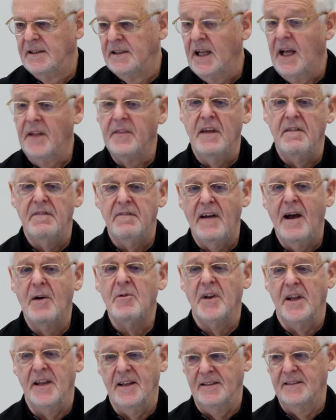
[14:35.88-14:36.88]
And they
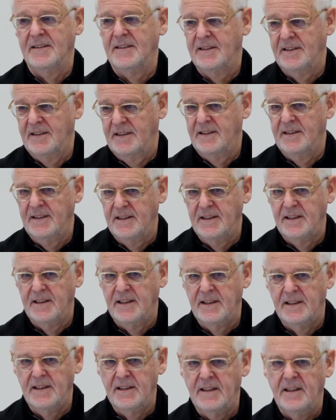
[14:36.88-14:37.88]
found it.
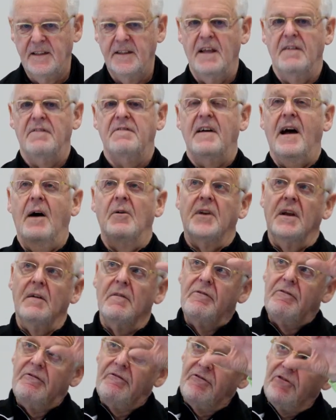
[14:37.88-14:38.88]
They found it
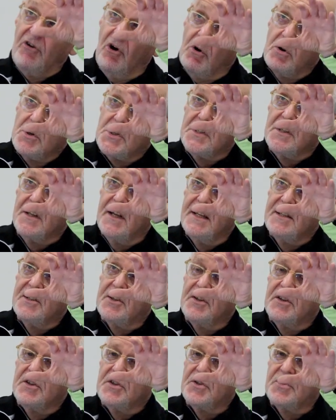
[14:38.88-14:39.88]
frozen
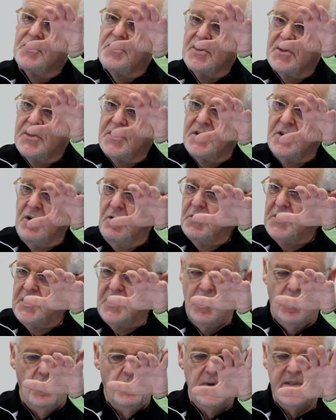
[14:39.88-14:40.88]
into the snow
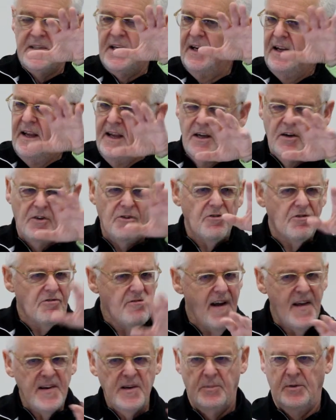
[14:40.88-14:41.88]
slope. It's an
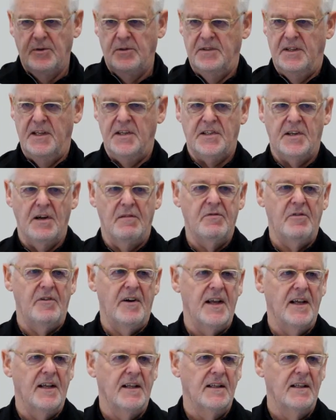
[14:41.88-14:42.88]
incredible
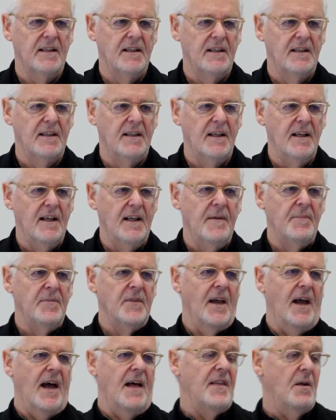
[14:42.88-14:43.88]
discovery.
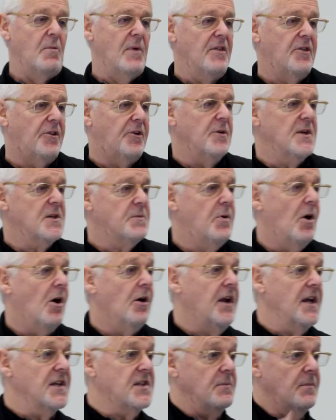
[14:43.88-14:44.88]
And they went through his
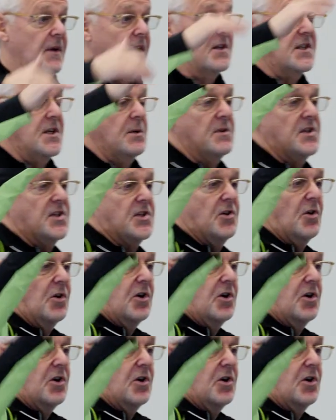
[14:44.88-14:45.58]
pockets, and because it was so